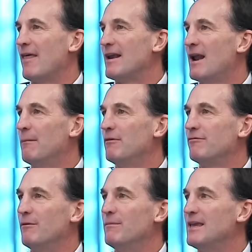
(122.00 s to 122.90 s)
that number
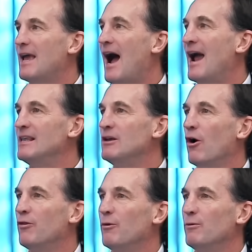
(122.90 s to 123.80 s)
from the
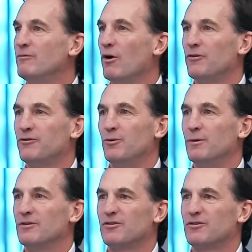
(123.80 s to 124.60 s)
80-odd that we've got to a